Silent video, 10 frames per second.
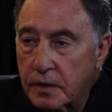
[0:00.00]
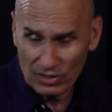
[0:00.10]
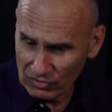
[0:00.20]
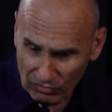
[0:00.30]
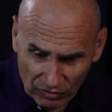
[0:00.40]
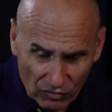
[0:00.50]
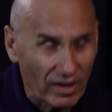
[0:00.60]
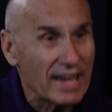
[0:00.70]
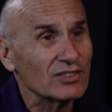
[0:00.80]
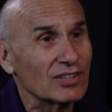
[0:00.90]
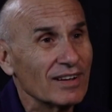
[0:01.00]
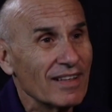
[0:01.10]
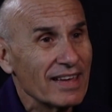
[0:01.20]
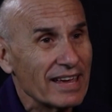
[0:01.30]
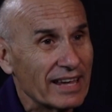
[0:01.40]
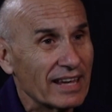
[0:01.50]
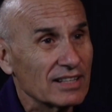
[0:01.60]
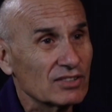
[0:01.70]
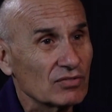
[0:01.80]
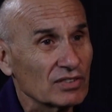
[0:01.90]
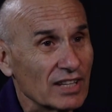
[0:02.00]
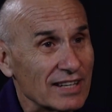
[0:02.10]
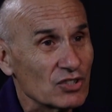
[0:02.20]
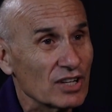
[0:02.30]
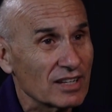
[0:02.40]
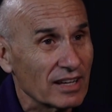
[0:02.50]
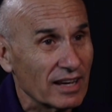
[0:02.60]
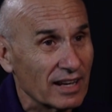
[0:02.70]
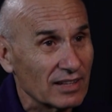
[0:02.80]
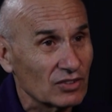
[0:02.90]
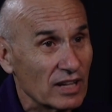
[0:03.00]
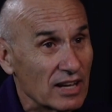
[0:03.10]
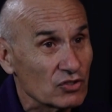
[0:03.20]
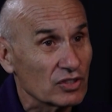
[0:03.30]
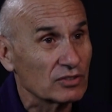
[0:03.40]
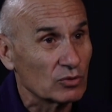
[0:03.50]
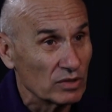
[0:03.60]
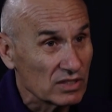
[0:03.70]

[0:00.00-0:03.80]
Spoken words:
It is great. A strategic danger to